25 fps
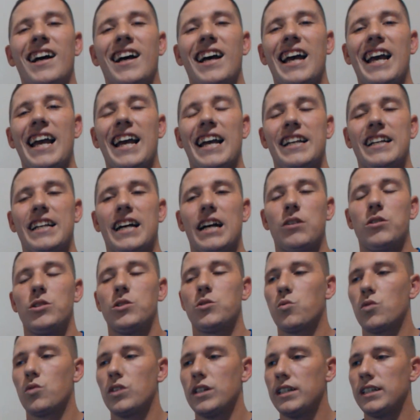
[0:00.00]
And I
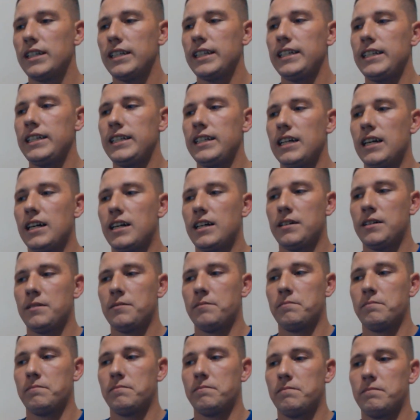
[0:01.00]
was really,
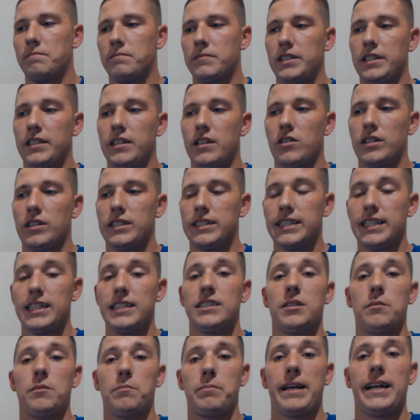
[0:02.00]

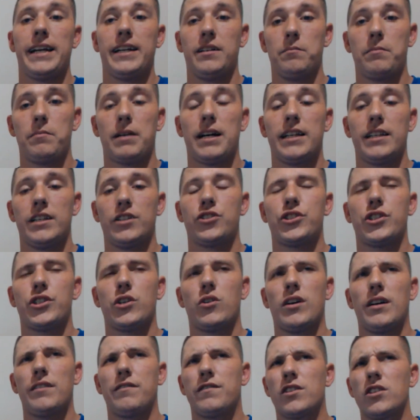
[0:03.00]
anticipated by this
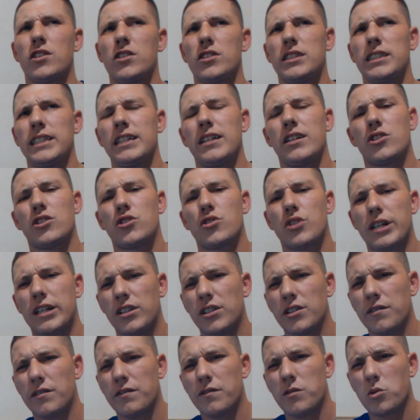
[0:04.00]
show. I first seen a
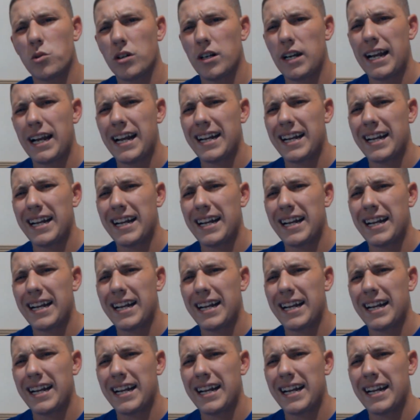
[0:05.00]
trailer for it